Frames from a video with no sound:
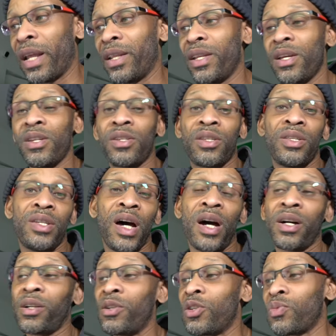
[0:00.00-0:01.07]
and this
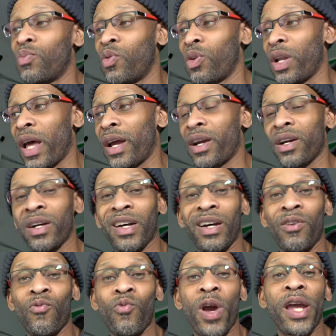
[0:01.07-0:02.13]
dongle is more like
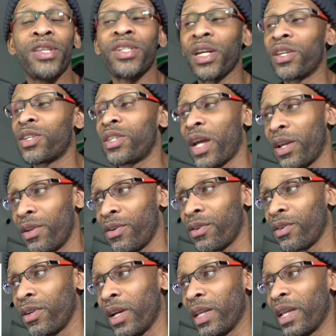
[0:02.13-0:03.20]
a range
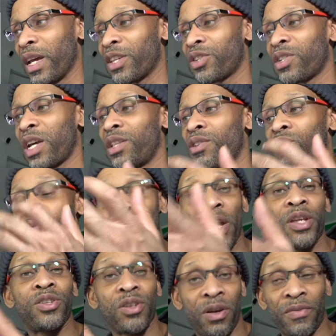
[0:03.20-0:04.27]
extender. It extends the
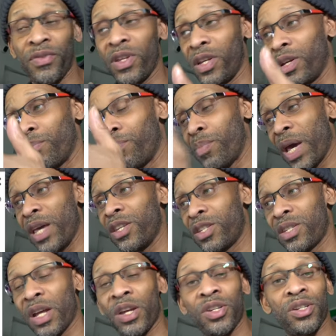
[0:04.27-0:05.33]
range of the base
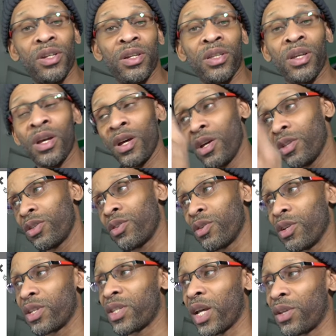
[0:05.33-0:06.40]
station to
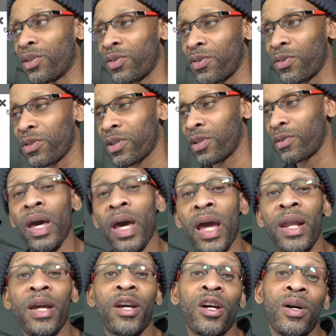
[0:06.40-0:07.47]
the sensors.
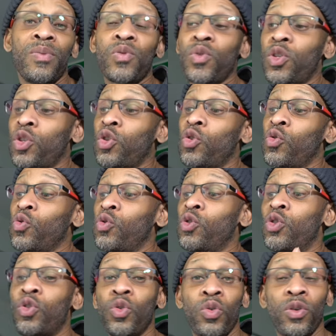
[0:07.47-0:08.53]
And it comes with two
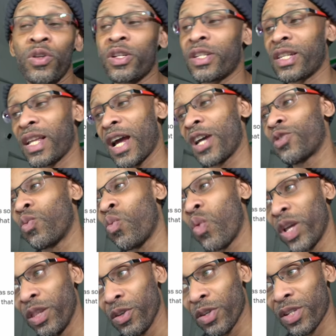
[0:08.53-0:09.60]
door slash window